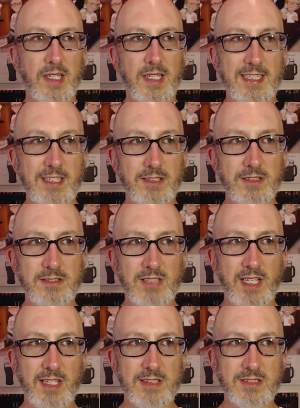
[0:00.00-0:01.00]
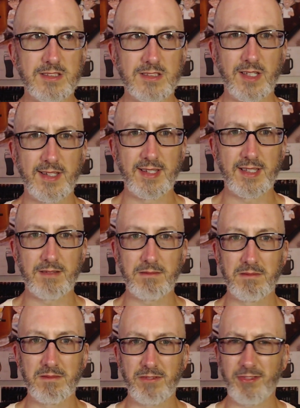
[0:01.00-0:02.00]
it doesn't taste like
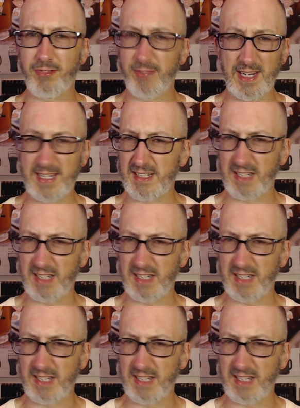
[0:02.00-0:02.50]
fake.